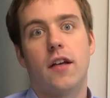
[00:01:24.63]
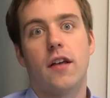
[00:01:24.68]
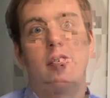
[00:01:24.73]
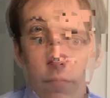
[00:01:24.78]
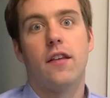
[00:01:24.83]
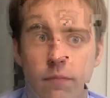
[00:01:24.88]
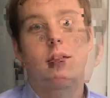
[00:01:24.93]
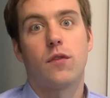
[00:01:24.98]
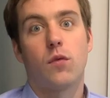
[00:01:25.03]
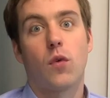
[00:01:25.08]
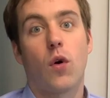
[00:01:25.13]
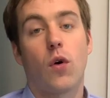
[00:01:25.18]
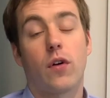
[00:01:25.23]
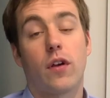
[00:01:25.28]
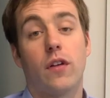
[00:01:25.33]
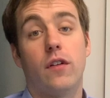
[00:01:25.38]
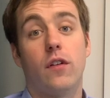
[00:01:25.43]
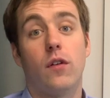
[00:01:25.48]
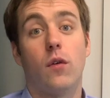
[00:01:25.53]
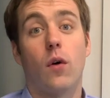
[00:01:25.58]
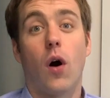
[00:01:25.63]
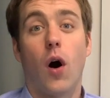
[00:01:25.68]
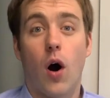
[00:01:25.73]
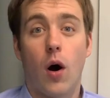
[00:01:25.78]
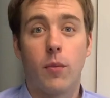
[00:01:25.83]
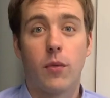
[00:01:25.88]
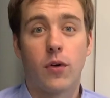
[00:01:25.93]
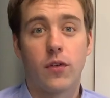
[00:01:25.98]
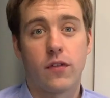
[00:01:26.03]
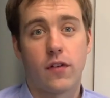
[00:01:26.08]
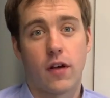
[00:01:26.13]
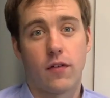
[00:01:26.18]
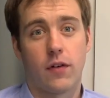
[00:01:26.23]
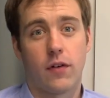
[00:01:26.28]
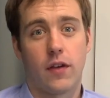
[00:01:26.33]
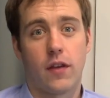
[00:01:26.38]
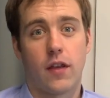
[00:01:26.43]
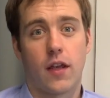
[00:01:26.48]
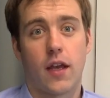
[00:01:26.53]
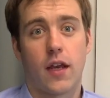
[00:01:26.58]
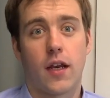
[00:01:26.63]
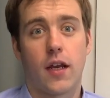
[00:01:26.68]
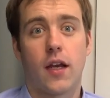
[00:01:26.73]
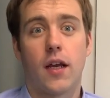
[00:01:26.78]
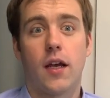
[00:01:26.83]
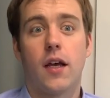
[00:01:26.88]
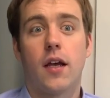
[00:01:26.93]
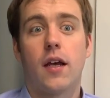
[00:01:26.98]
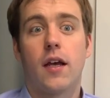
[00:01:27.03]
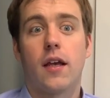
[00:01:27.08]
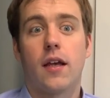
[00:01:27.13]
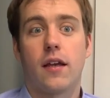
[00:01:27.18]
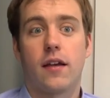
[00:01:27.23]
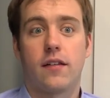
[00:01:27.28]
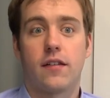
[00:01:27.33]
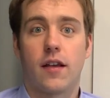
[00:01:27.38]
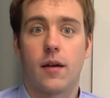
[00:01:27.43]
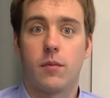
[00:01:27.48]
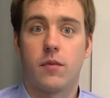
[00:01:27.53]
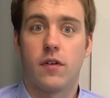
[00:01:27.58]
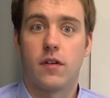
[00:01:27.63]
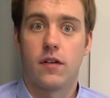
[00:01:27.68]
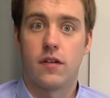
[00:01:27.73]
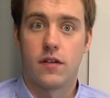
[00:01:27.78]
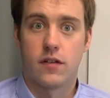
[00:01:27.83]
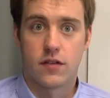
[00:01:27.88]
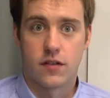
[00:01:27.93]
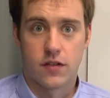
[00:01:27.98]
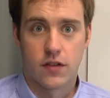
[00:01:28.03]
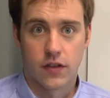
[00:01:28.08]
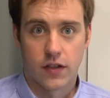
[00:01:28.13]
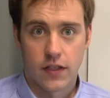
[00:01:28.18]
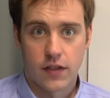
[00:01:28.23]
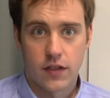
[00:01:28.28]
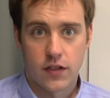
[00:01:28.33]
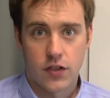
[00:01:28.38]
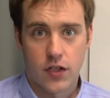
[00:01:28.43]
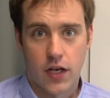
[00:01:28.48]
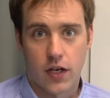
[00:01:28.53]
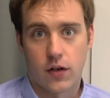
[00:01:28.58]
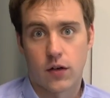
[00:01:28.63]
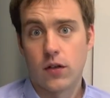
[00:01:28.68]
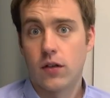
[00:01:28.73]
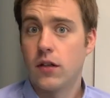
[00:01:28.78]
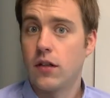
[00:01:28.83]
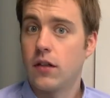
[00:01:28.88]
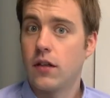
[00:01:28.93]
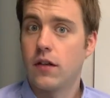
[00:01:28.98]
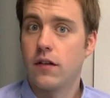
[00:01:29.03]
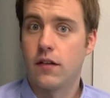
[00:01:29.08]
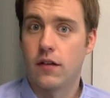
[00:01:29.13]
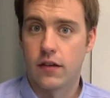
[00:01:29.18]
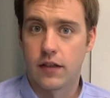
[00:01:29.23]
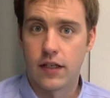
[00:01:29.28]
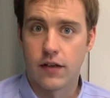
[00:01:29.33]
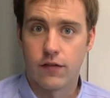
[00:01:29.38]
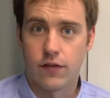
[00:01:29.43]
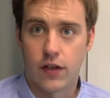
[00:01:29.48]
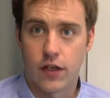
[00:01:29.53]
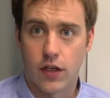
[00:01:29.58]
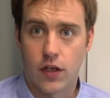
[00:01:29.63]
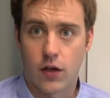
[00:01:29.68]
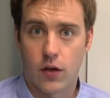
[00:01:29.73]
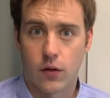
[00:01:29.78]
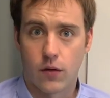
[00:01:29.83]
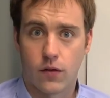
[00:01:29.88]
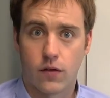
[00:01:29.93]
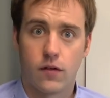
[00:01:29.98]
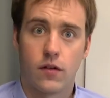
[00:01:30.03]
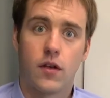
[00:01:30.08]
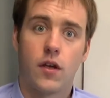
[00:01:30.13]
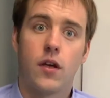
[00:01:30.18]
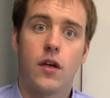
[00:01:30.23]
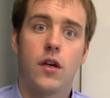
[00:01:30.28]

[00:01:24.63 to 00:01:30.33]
This role can do almost everything except delete the channel, delete videos,